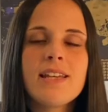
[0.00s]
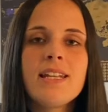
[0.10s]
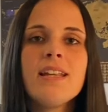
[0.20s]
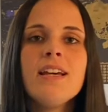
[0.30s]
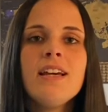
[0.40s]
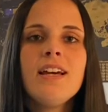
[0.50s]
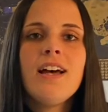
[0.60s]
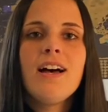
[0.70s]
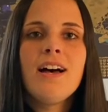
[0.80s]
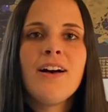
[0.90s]
and
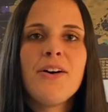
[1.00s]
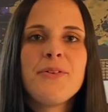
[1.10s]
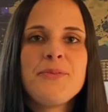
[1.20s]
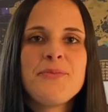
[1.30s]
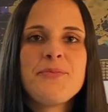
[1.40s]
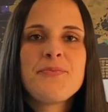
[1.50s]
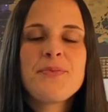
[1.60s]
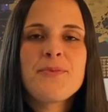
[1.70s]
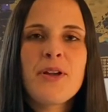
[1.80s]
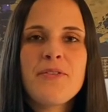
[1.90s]

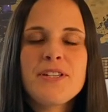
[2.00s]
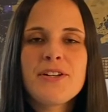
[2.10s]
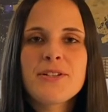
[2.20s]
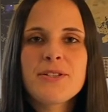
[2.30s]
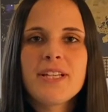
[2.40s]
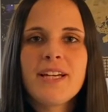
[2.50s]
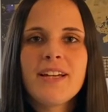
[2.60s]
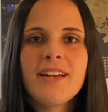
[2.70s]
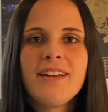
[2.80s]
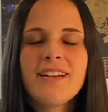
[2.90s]
one of the songs was like
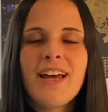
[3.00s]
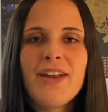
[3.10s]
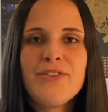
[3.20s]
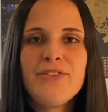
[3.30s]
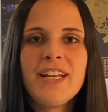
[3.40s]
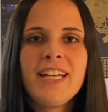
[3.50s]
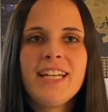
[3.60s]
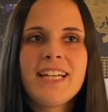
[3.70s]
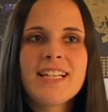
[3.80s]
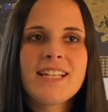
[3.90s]
kind of funny
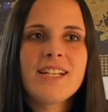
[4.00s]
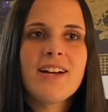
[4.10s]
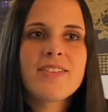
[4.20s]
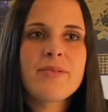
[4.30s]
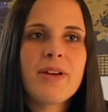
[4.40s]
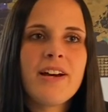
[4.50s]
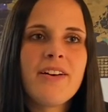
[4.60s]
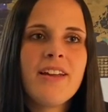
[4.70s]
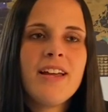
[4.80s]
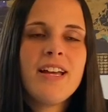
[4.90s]
because it talks
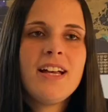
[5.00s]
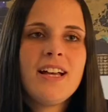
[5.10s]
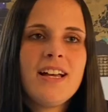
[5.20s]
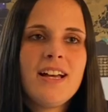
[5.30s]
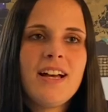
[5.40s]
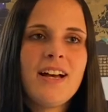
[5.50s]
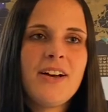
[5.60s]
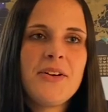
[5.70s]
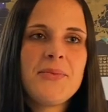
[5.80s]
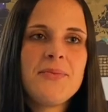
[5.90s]
about
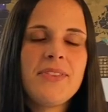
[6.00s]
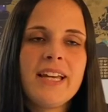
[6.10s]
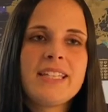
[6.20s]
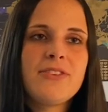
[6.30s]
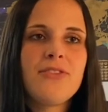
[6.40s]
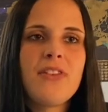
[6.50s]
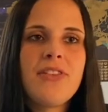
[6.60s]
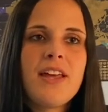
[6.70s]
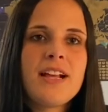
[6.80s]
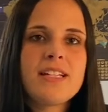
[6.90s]
like different
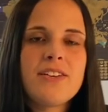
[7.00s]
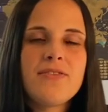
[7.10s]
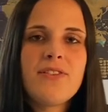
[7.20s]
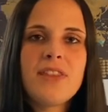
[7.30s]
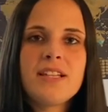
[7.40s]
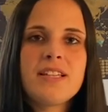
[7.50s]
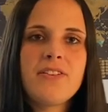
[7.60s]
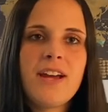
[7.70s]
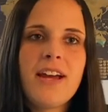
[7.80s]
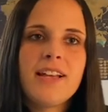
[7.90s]
things, how different things
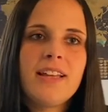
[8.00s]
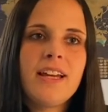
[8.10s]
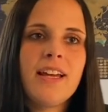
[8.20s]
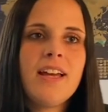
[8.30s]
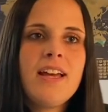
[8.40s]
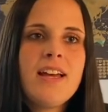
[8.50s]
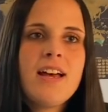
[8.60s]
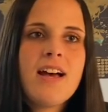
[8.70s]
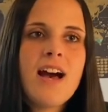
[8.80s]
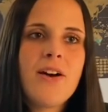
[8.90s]
interact, like
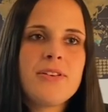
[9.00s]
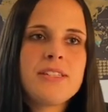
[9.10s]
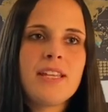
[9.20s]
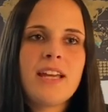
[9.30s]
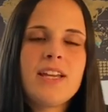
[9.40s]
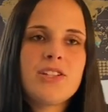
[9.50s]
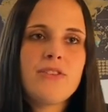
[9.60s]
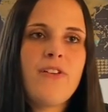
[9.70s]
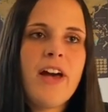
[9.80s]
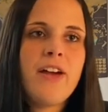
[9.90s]
how a stick catches
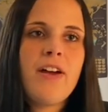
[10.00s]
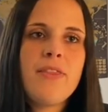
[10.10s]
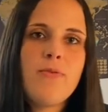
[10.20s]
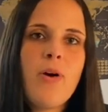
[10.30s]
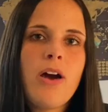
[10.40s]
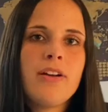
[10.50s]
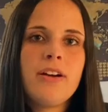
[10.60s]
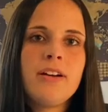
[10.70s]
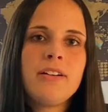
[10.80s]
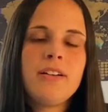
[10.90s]
fire and the water